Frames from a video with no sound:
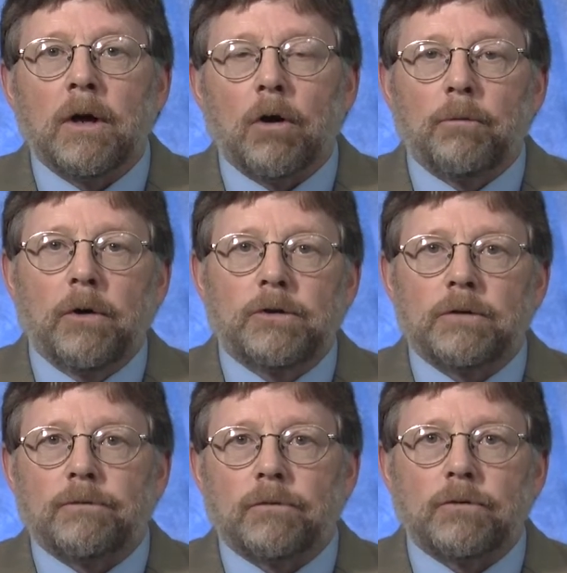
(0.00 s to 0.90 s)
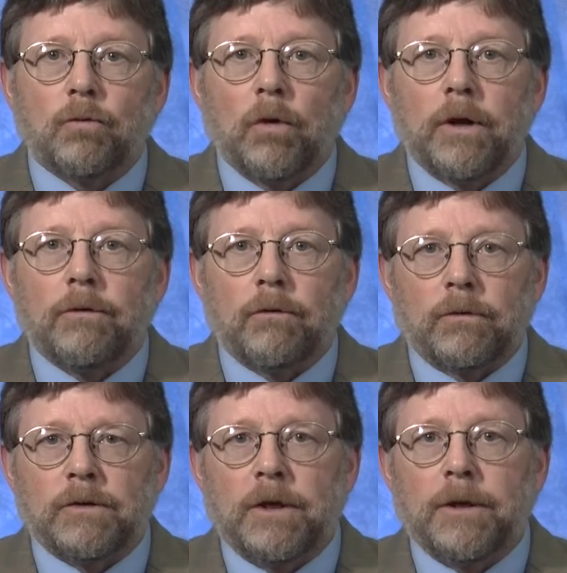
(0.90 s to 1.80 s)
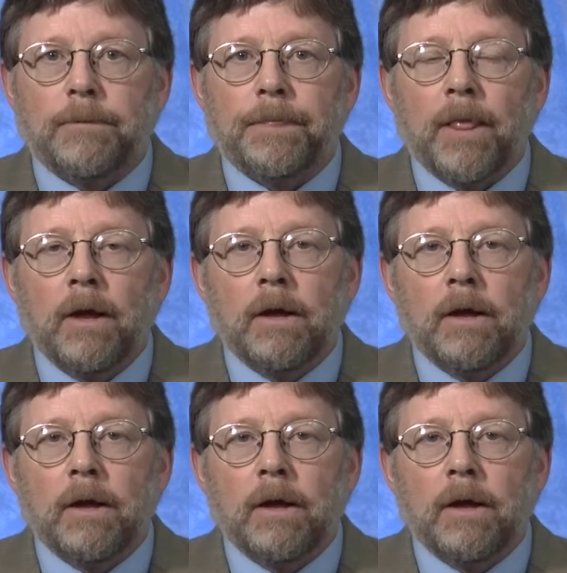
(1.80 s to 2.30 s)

Our budget for 2013